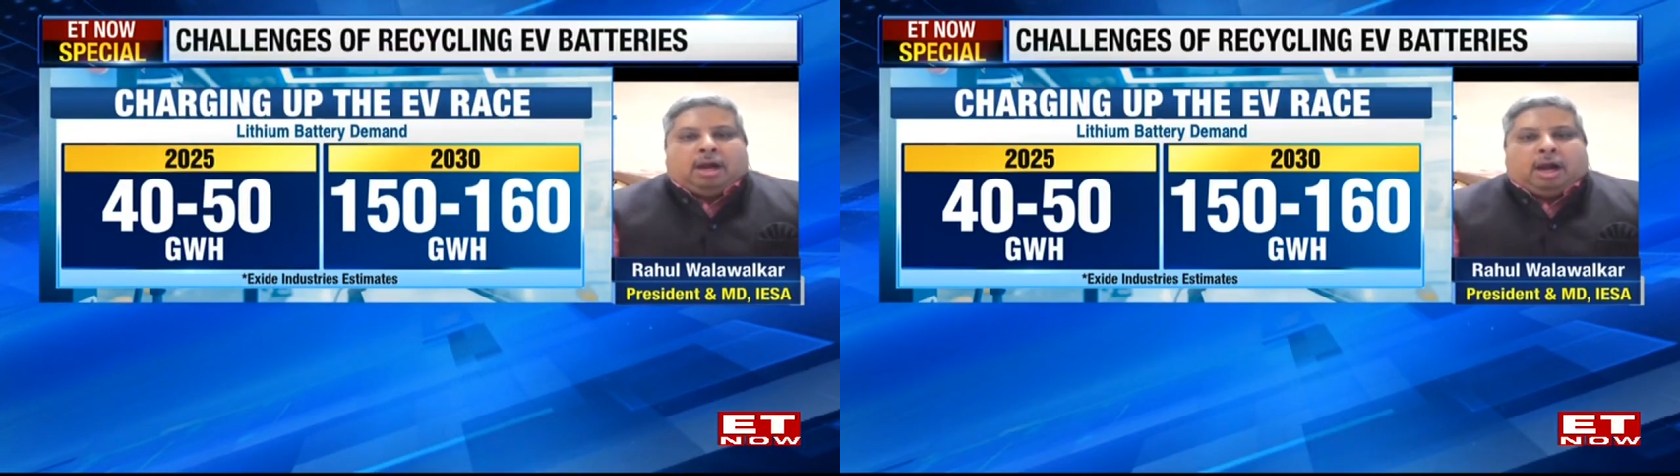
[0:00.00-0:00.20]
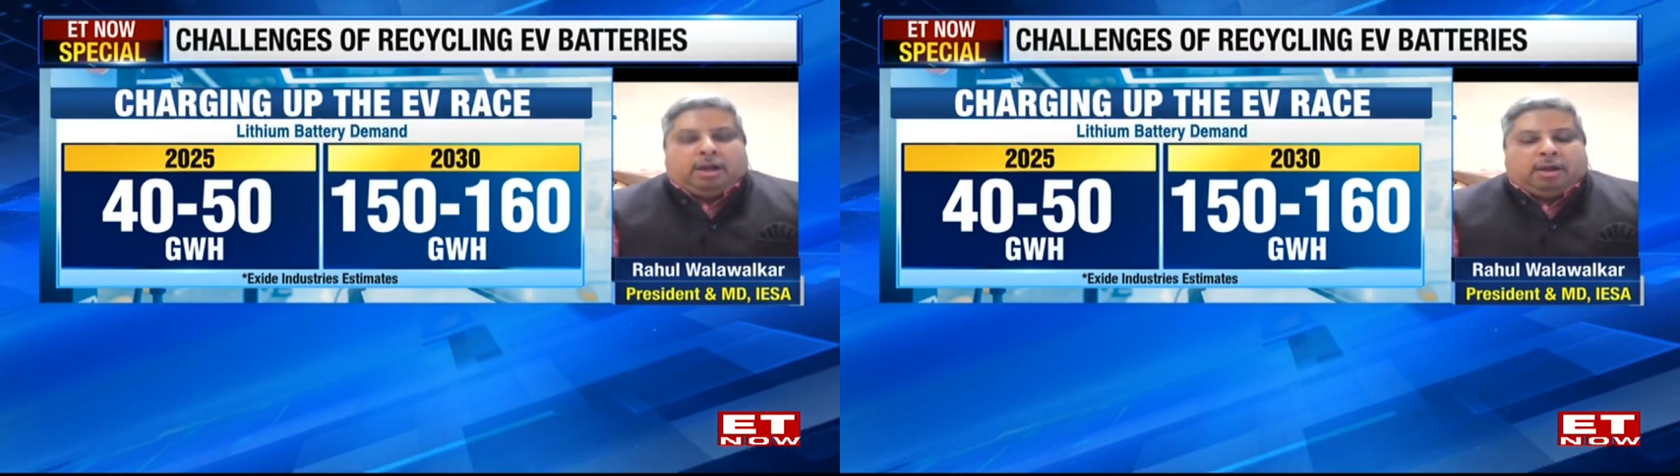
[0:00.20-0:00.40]

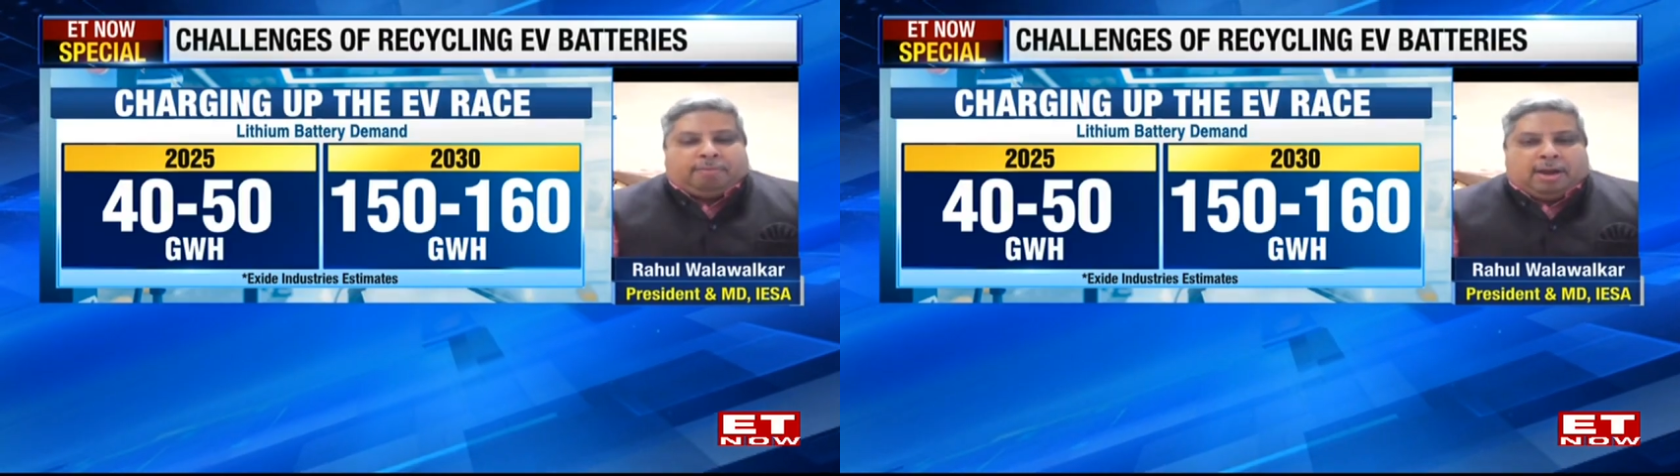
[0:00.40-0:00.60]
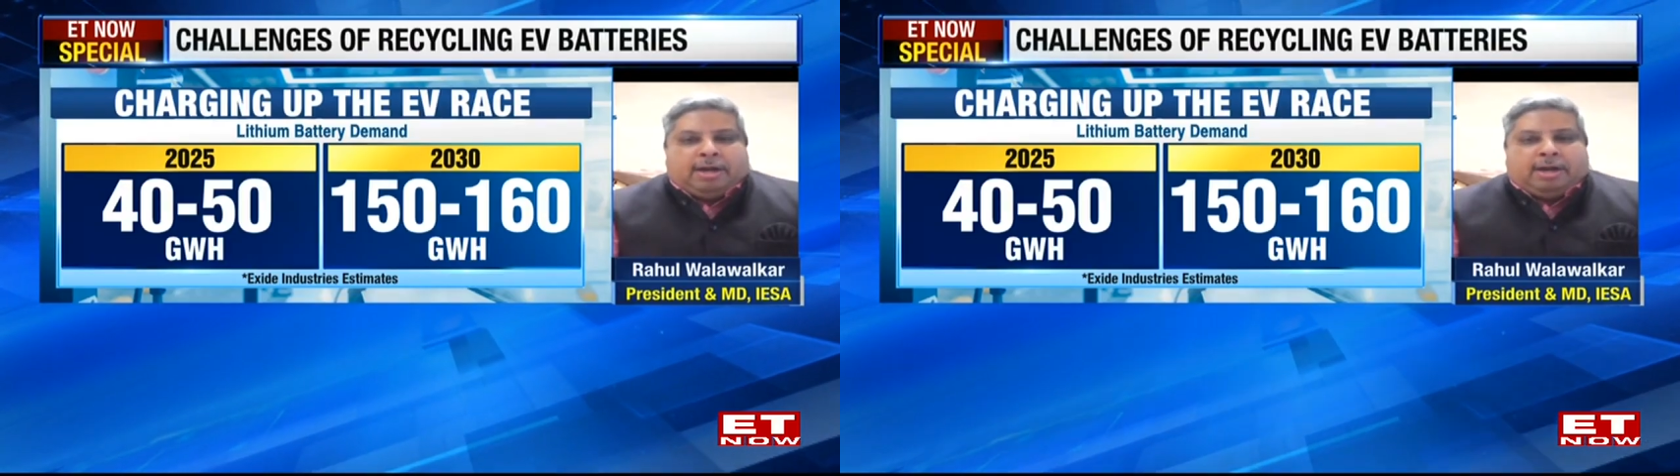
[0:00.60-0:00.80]
under
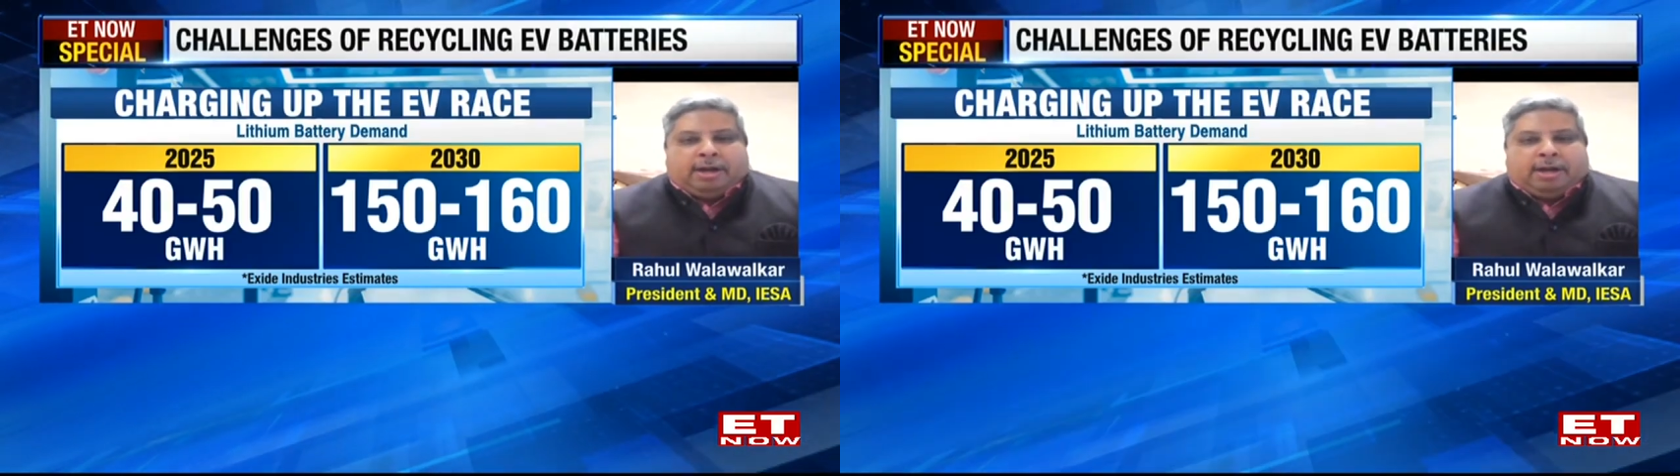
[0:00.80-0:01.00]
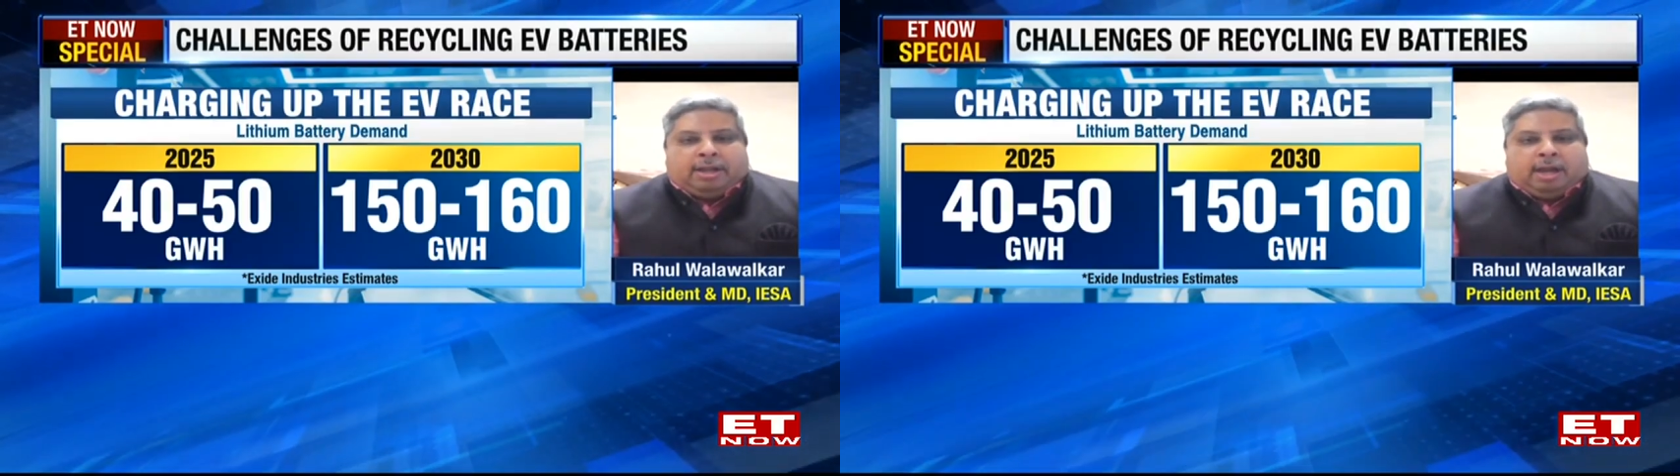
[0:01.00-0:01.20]

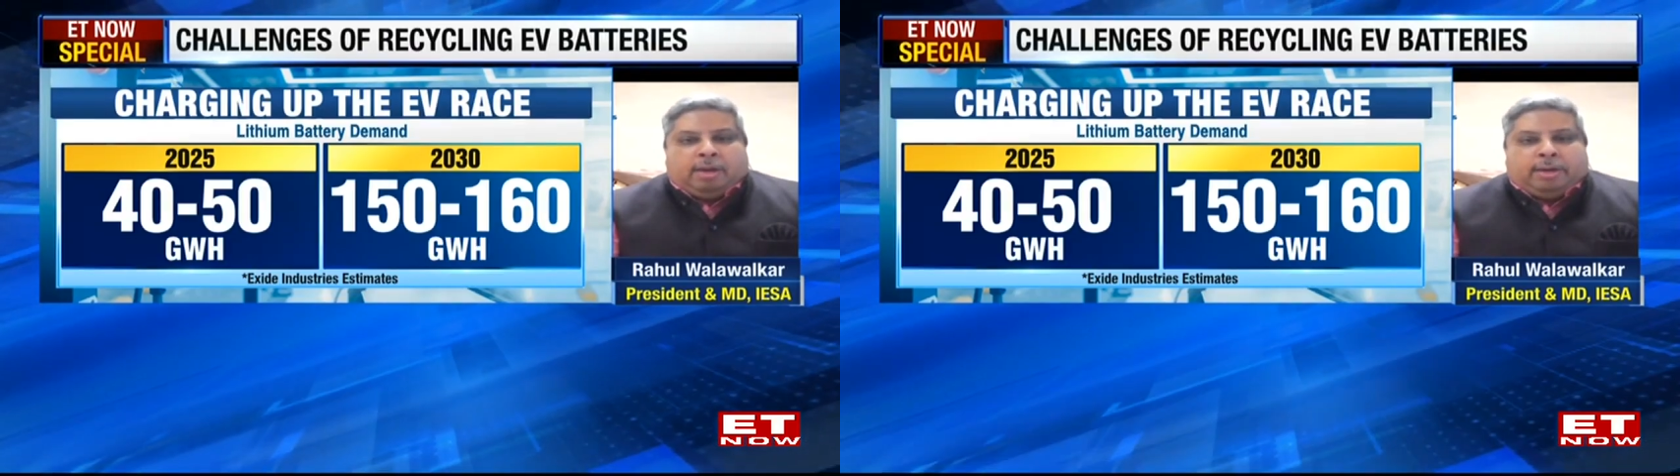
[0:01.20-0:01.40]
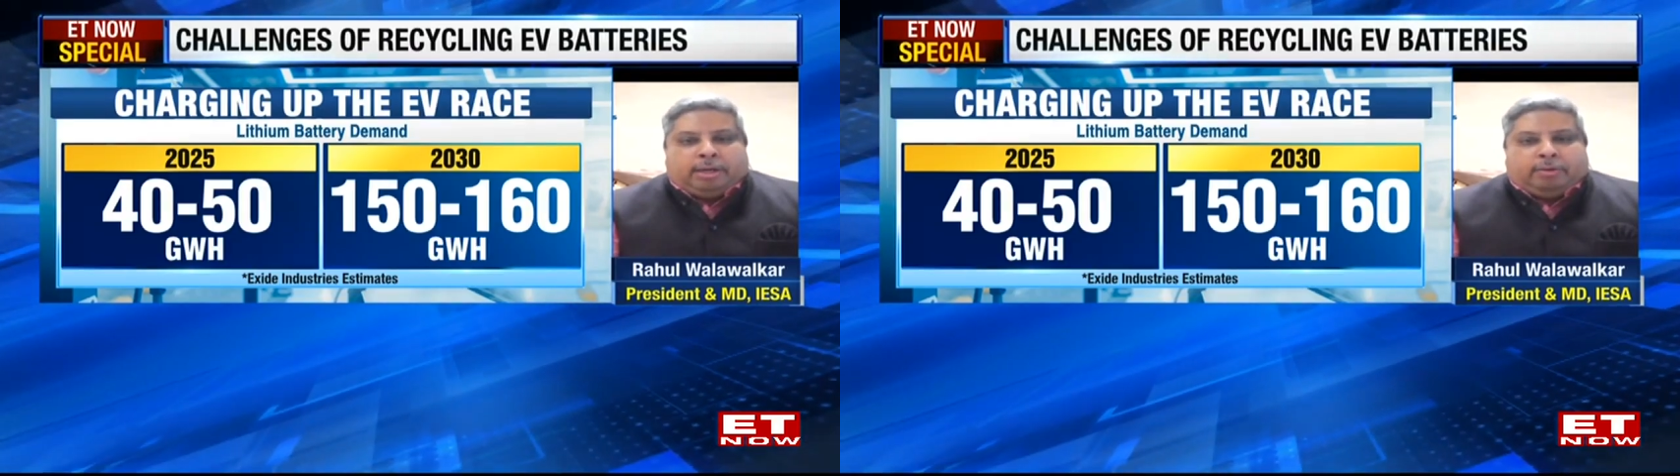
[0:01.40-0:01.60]
500
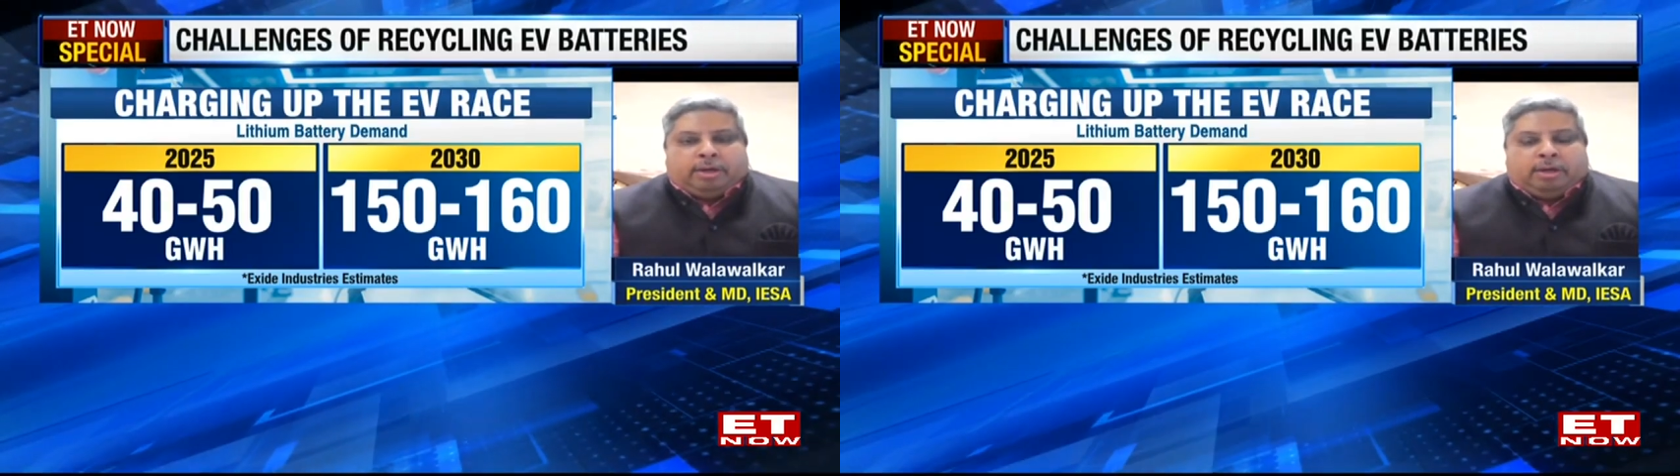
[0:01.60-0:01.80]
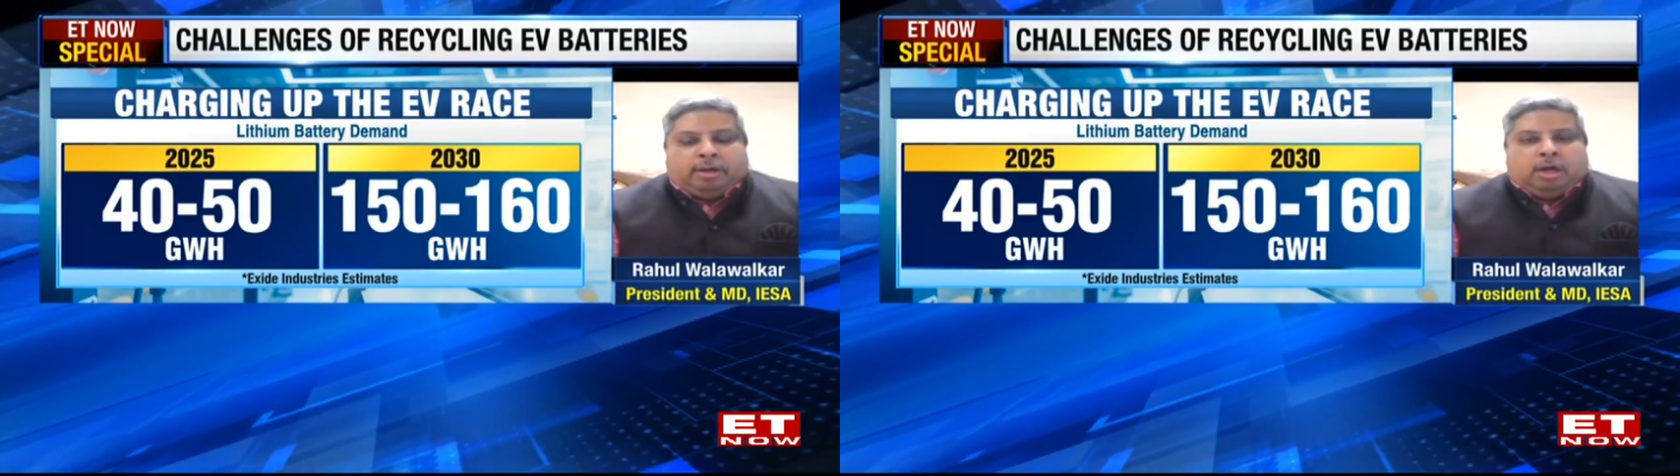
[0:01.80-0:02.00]
gigawatt hour